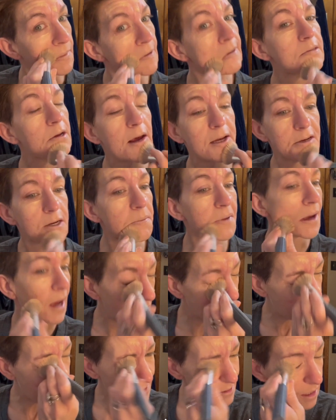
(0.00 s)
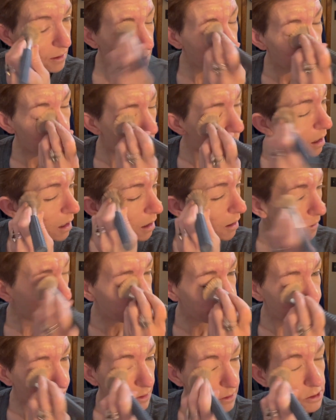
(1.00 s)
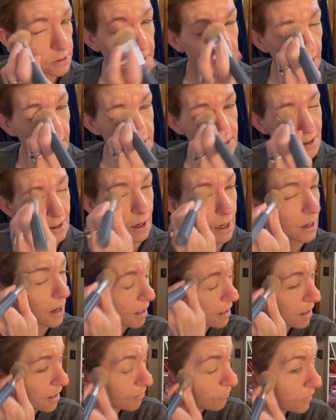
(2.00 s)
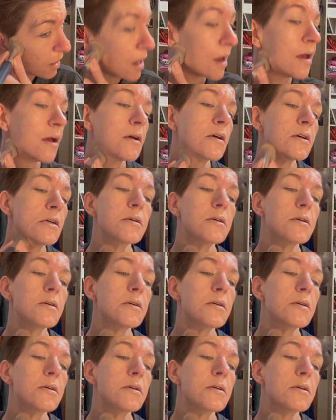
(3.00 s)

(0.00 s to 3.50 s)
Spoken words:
Today's going to be kind of basic, just because tonight I have a